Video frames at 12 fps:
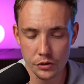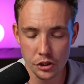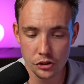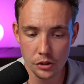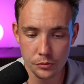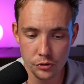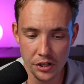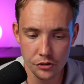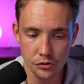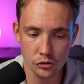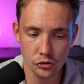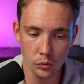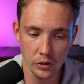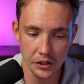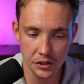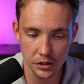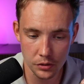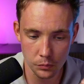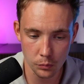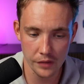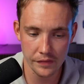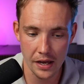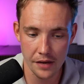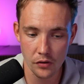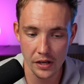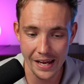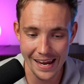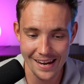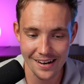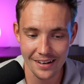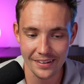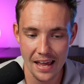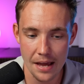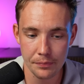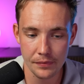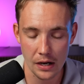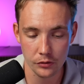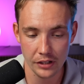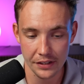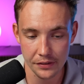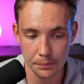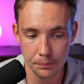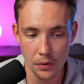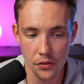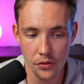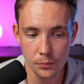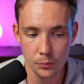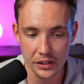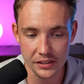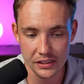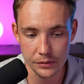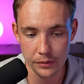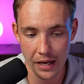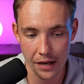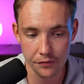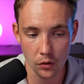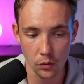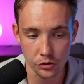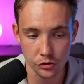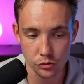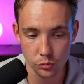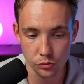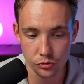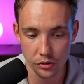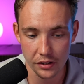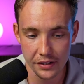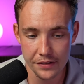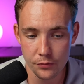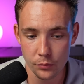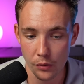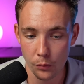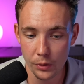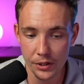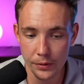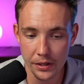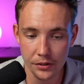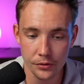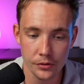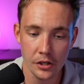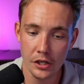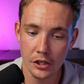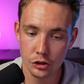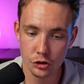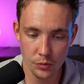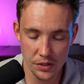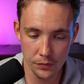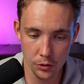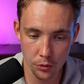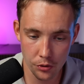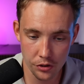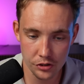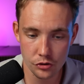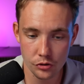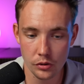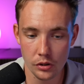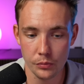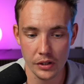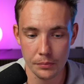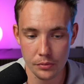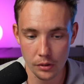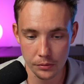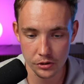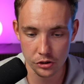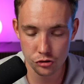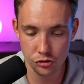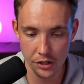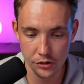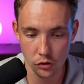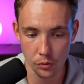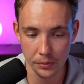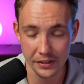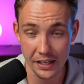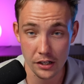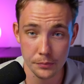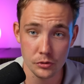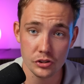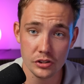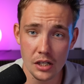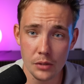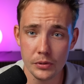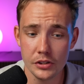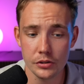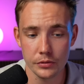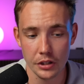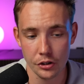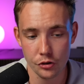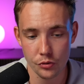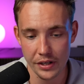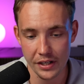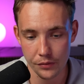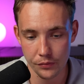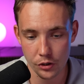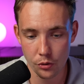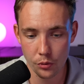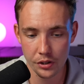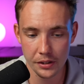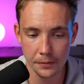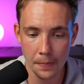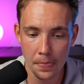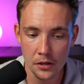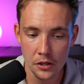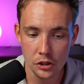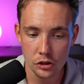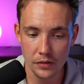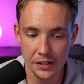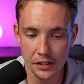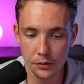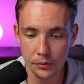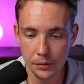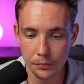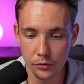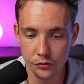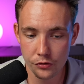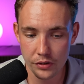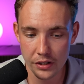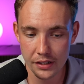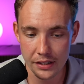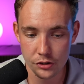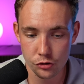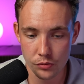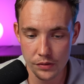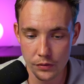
we just jump straight into the tool here where we have A I lab down at the bottom. We can see we have all the tools to the left. We have video editor, screen recorder, and so on. We can probably just try to open that up to start with so we We can create a recording. So right now we can both create a screen